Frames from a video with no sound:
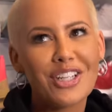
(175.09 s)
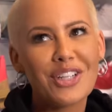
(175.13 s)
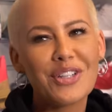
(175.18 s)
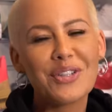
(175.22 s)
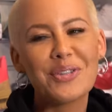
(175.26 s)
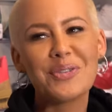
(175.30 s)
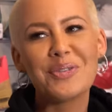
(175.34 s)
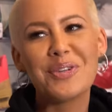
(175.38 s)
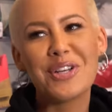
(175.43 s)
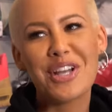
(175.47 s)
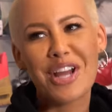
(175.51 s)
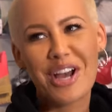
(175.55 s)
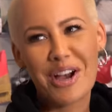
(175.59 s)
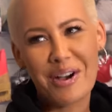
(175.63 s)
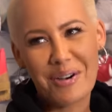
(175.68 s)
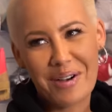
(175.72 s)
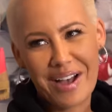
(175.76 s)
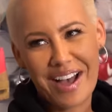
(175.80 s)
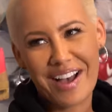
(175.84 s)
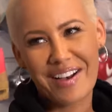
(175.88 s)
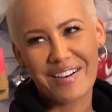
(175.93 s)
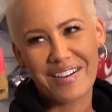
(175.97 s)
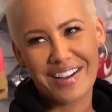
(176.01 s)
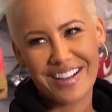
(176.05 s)
You know
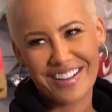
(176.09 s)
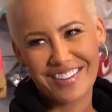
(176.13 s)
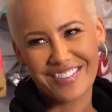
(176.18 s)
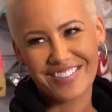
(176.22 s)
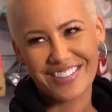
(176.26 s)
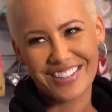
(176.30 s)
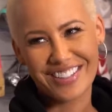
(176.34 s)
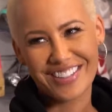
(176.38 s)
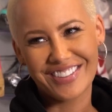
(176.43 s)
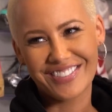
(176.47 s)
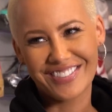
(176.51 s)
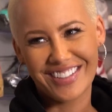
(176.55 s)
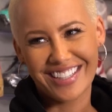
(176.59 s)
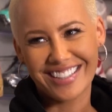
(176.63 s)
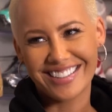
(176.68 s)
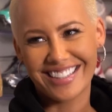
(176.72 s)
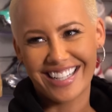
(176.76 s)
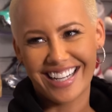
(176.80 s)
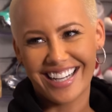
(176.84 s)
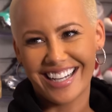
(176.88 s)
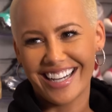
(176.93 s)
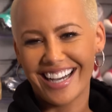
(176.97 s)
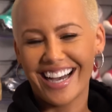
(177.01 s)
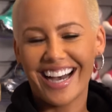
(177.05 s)
how I feel about
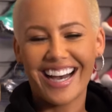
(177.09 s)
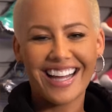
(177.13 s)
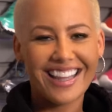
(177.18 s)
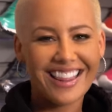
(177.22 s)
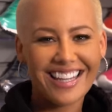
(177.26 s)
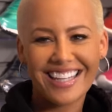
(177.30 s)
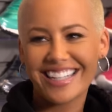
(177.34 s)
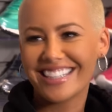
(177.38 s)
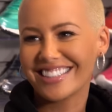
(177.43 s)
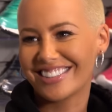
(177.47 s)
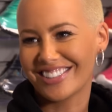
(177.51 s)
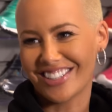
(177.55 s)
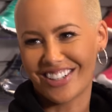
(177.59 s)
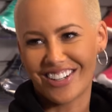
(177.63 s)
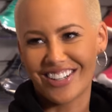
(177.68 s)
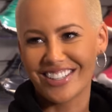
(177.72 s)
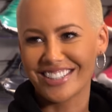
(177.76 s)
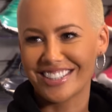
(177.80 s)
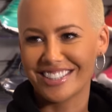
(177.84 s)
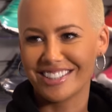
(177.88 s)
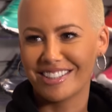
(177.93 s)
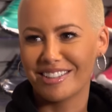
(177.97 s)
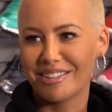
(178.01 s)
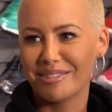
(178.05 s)
that. I think it's
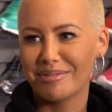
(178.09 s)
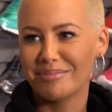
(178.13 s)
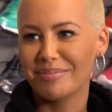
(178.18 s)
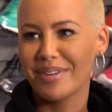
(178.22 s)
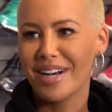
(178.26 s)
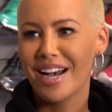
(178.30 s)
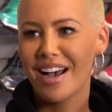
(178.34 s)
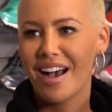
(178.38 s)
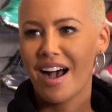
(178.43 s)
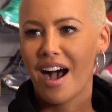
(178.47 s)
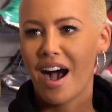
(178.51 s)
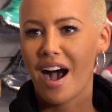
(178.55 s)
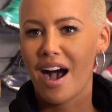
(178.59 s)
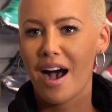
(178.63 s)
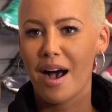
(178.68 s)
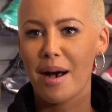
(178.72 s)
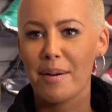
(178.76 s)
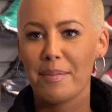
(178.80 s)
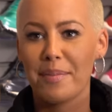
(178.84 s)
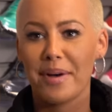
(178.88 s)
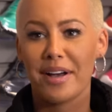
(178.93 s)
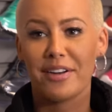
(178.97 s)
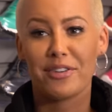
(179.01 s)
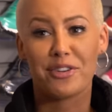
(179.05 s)
awesome. Yeah.
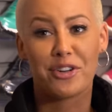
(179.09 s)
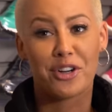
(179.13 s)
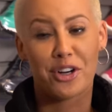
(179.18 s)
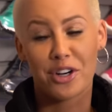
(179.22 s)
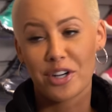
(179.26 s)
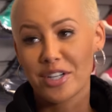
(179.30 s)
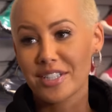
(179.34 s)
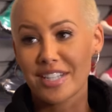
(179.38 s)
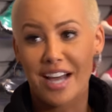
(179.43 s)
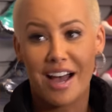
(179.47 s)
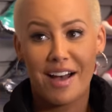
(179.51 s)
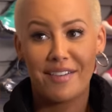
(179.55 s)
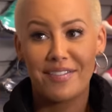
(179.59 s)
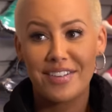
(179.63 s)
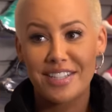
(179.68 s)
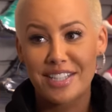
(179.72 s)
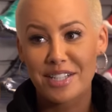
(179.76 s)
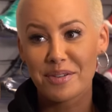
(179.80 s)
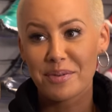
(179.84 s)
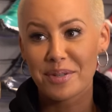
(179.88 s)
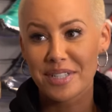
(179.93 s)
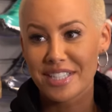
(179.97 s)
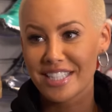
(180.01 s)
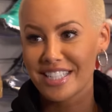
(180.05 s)
Um, girls
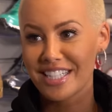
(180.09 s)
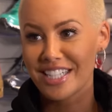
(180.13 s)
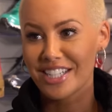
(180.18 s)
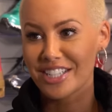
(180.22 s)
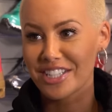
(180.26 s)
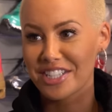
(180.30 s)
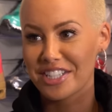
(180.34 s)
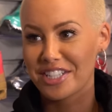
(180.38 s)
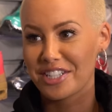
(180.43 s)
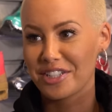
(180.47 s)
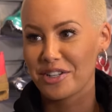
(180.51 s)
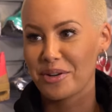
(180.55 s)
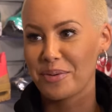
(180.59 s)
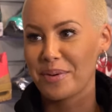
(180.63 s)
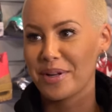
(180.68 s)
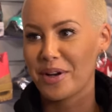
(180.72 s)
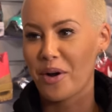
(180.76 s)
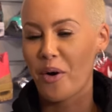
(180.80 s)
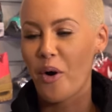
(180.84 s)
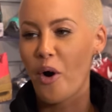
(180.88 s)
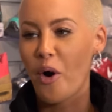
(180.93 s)
obviously wear sneakers too. We